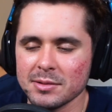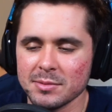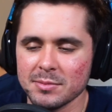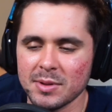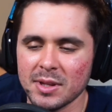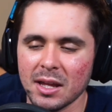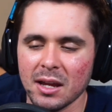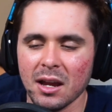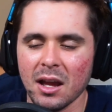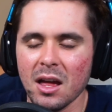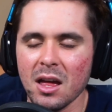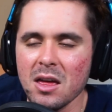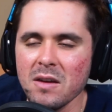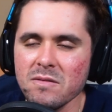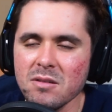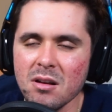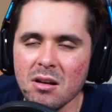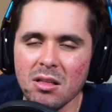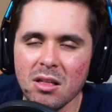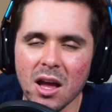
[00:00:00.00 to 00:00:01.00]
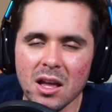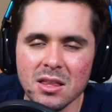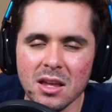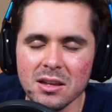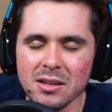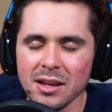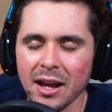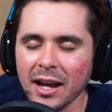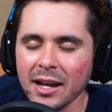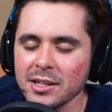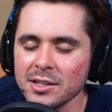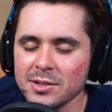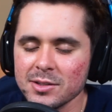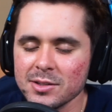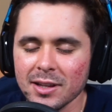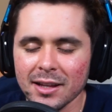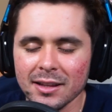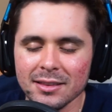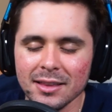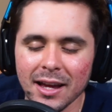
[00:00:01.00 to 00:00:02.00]
going to be like,
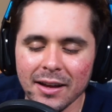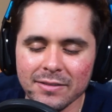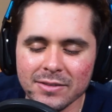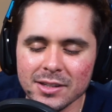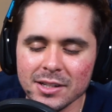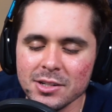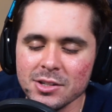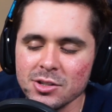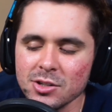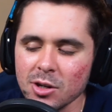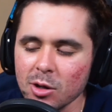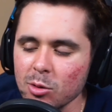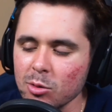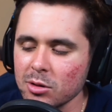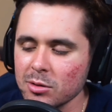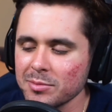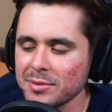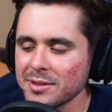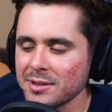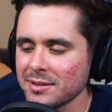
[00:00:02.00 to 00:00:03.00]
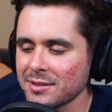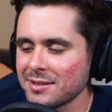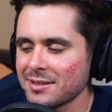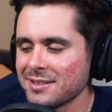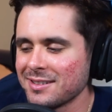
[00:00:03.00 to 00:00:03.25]
I laughed at a joke, bro.